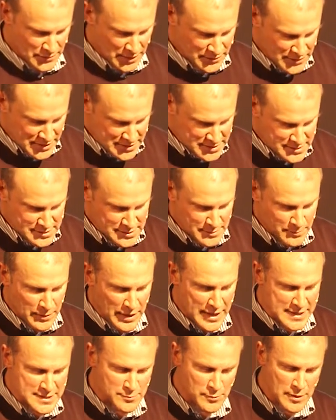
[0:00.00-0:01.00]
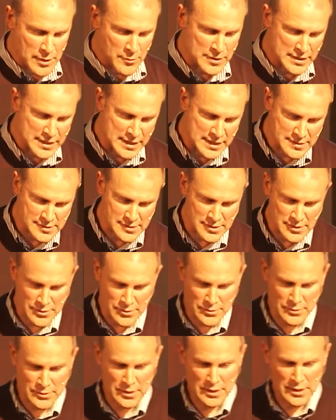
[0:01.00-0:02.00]
This is the place where we need
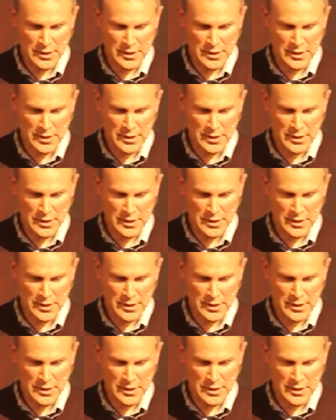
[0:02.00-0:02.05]
to